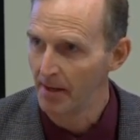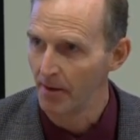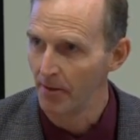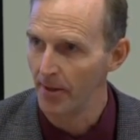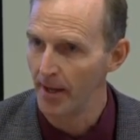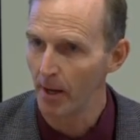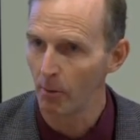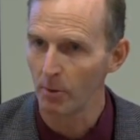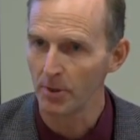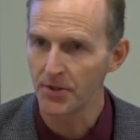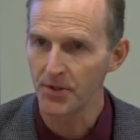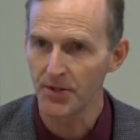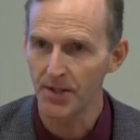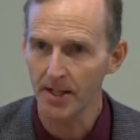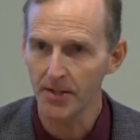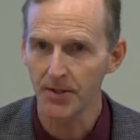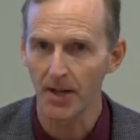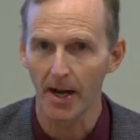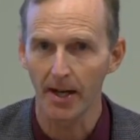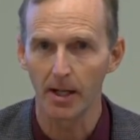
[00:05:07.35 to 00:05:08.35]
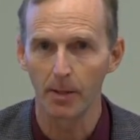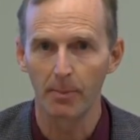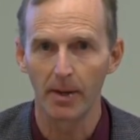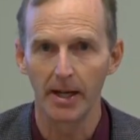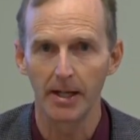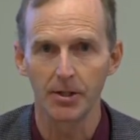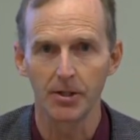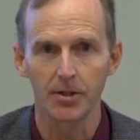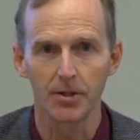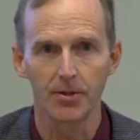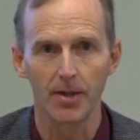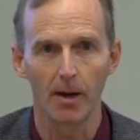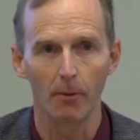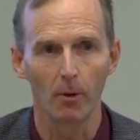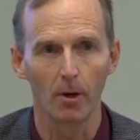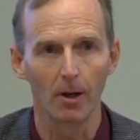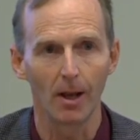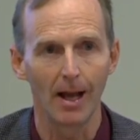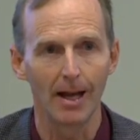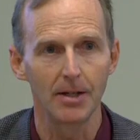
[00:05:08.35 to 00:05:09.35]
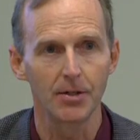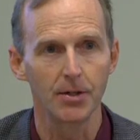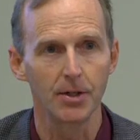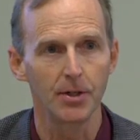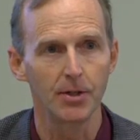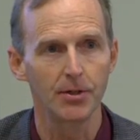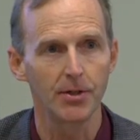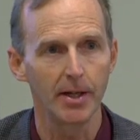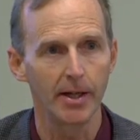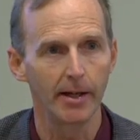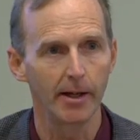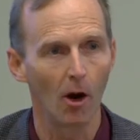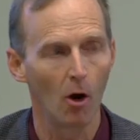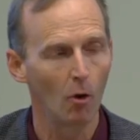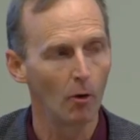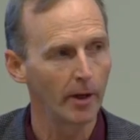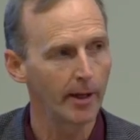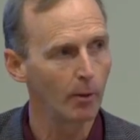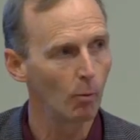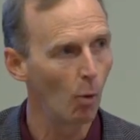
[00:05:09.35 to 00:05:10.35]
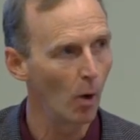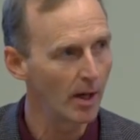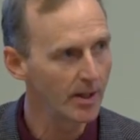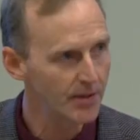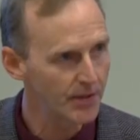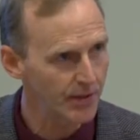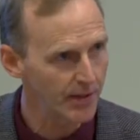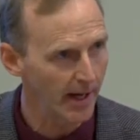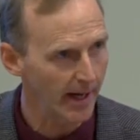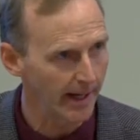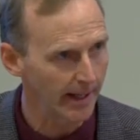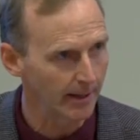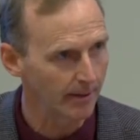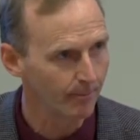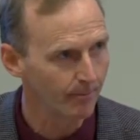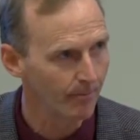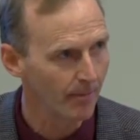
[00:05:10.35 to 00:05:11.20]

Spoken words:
There were six occupations that were licensed in only one state,